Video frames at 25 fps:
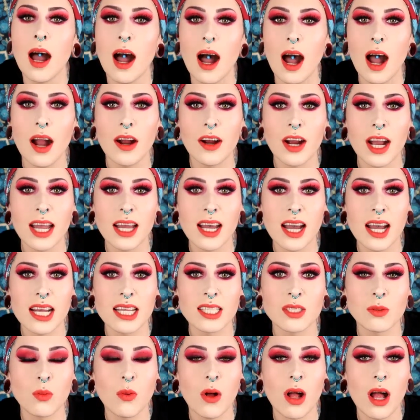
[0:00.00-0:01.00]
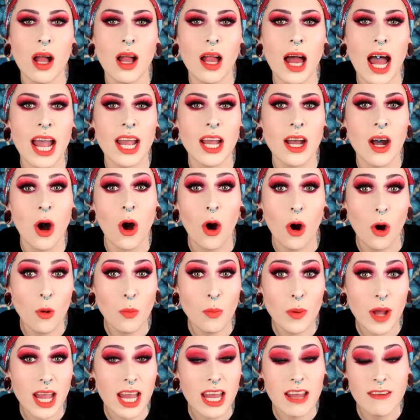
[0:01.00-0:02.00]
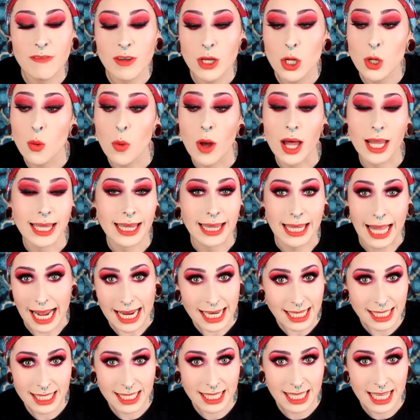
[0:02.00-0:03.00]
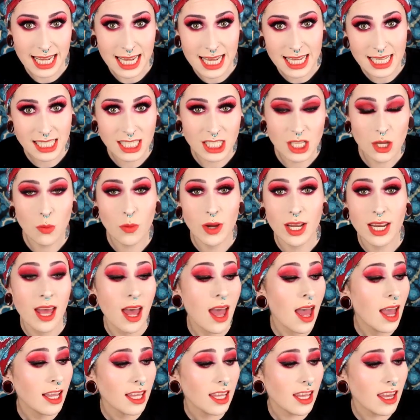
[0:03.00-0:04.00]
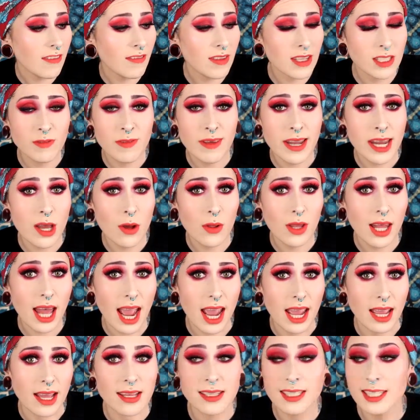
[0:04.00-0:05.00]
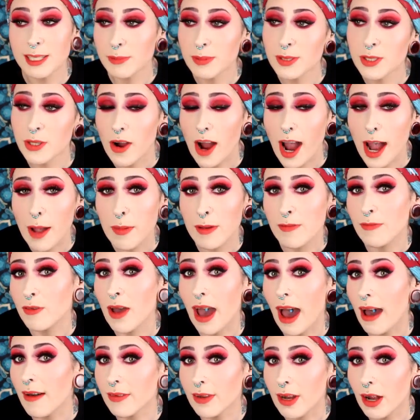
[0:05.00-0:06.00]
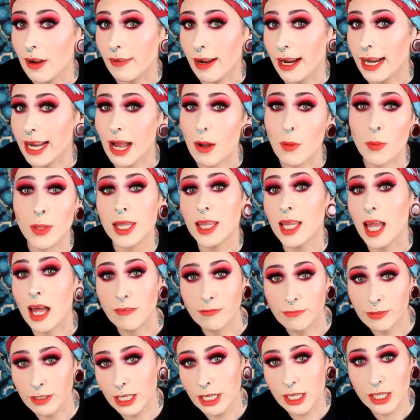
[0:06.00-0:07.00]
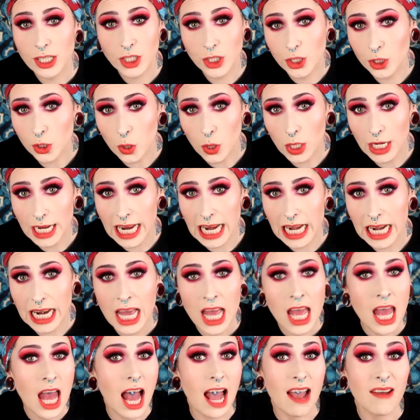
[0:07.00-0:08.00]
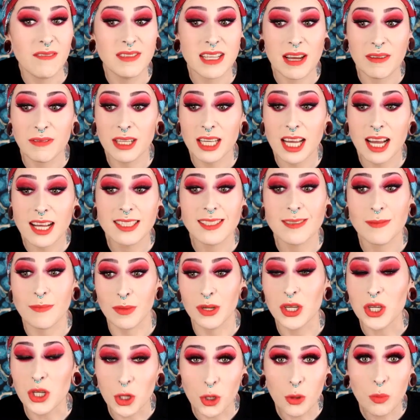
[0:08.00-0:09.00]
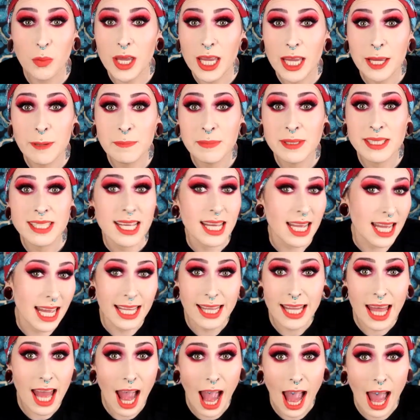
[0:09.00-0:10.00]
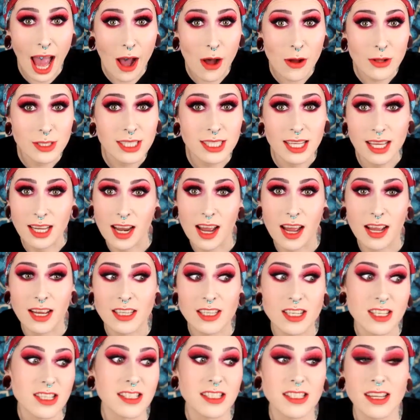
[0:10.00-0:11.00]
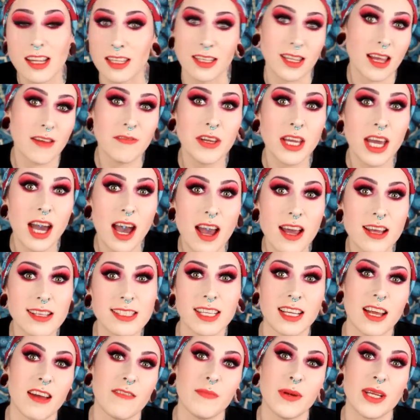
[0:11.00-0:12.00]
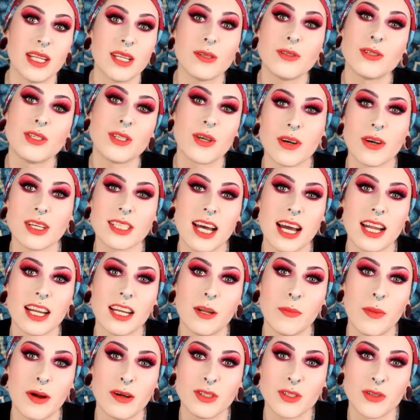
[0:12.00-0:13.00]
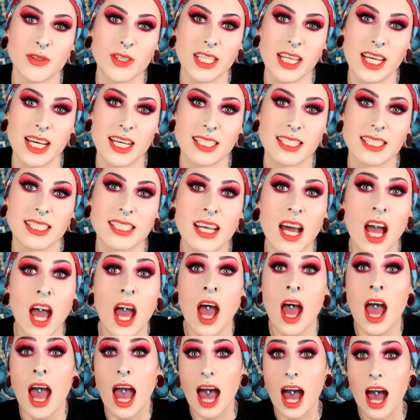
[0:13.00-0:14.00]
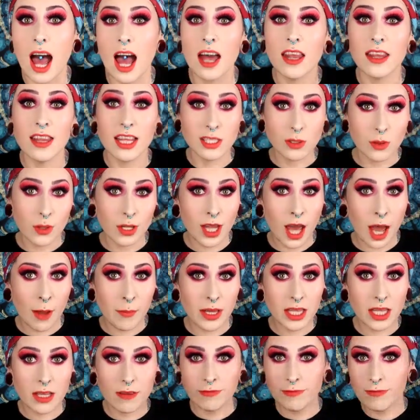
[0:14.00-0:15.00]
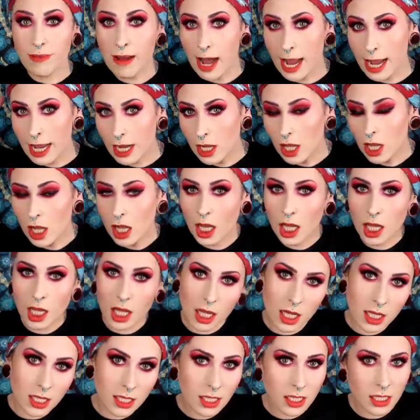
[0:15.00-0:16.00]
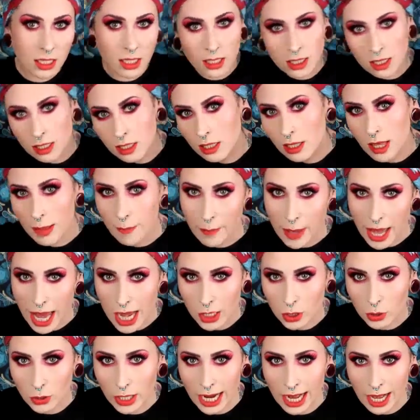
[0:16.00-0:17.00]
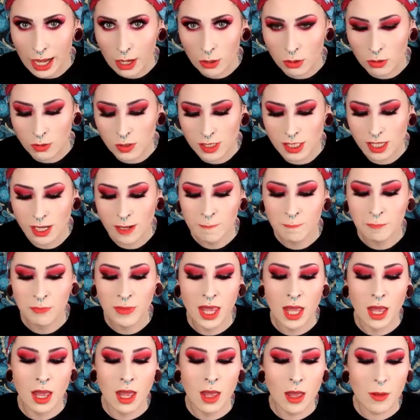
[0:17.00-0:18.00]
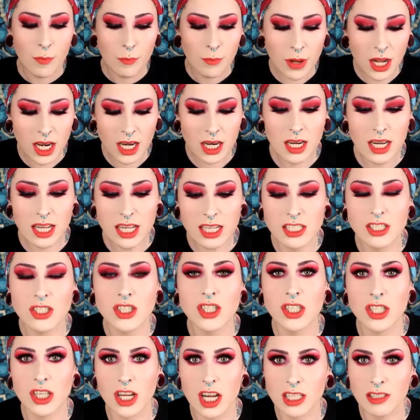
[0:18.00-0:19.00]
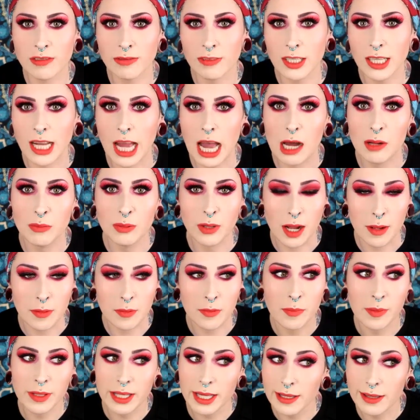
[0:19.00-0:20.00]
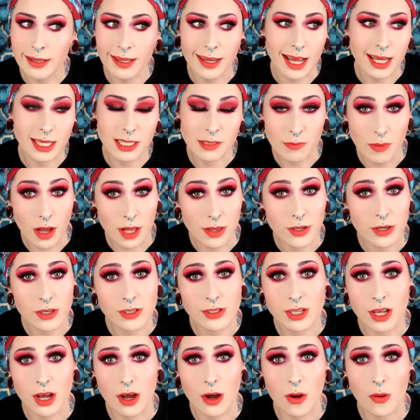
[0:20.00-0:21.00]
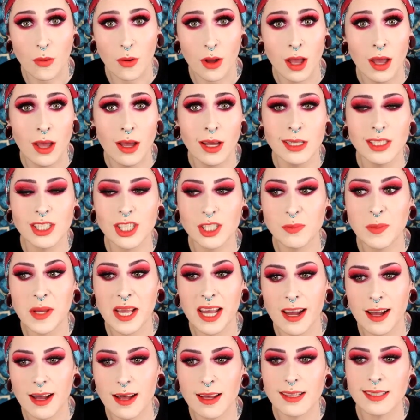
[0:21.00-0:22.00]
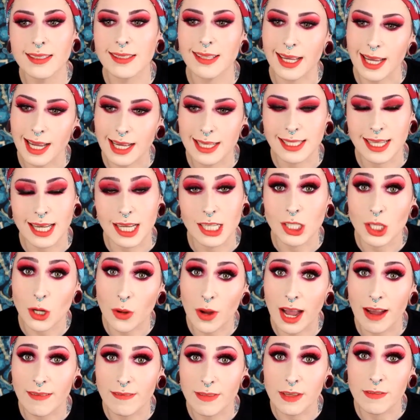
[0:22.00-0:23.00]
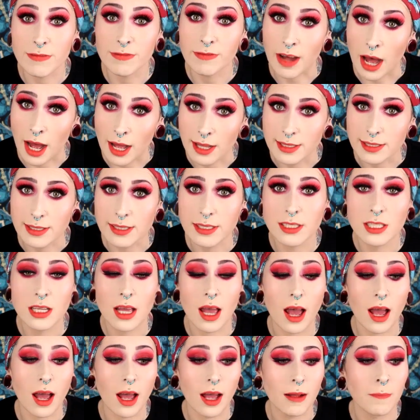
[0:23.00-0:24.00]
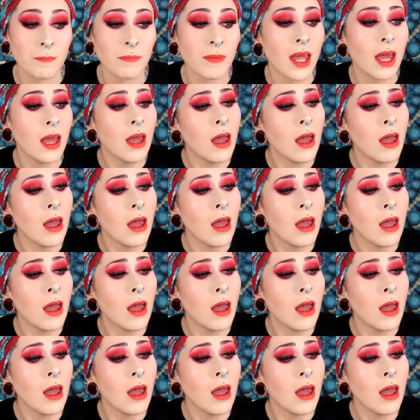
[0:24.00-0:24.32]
Alright guys, well I hope if you liked this, you would give this video a like. Subscribe if you haven't already. I would love for you to join. I've definitely got some new peeps in the house and I just love you guys and I've been excited about doing this. This will not be the final background, but it is just for now, probably the next month or so. Just because, like I said, don't have the funds to